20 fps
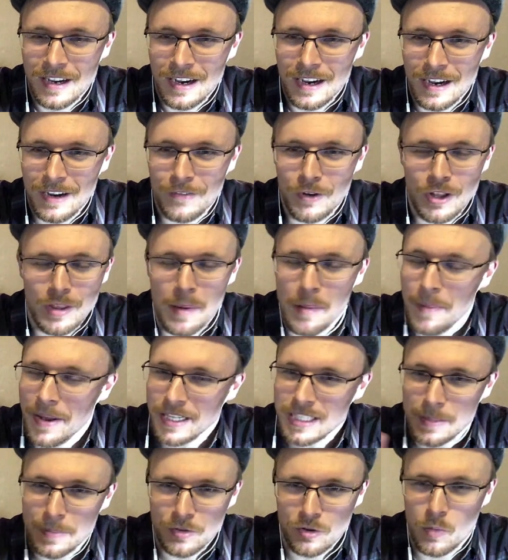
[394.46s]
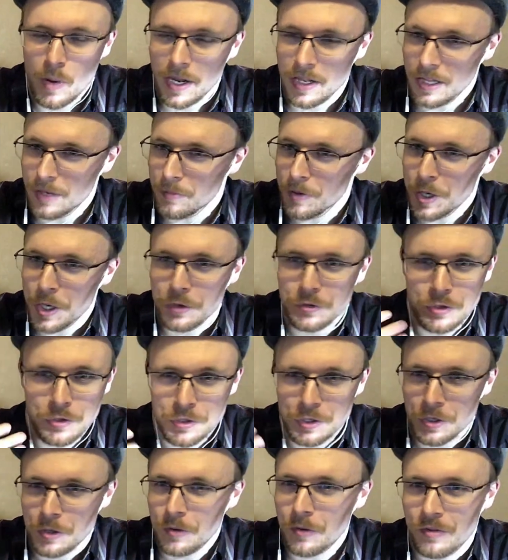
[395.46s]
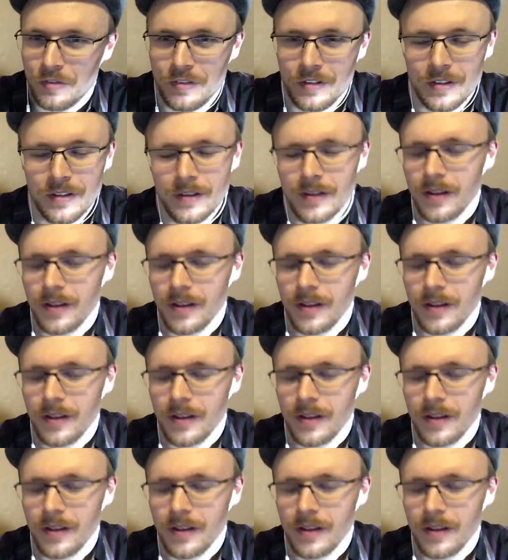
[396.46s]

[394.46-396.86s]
Although the momentum is quickly reintroduced.